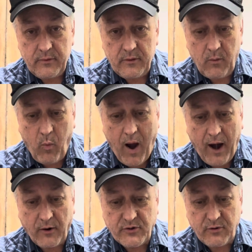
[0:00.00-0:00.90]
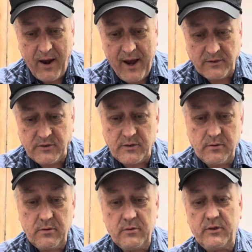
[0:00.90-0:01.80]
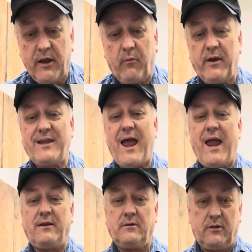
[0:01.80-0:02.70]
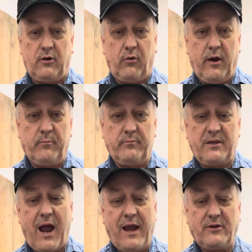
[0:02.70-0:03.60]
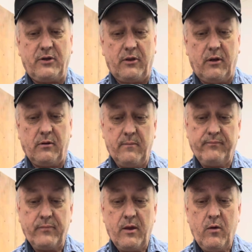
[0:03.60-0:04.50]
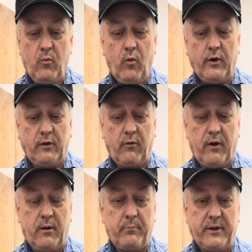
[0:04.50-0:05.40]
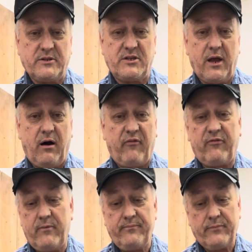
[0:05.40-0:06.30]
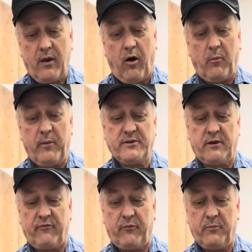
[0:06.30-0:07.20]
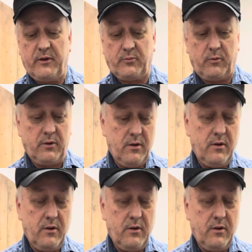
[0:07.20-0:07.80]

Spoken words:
the wire strands that retain the grip tight to the wooden grip itself are missing from this one.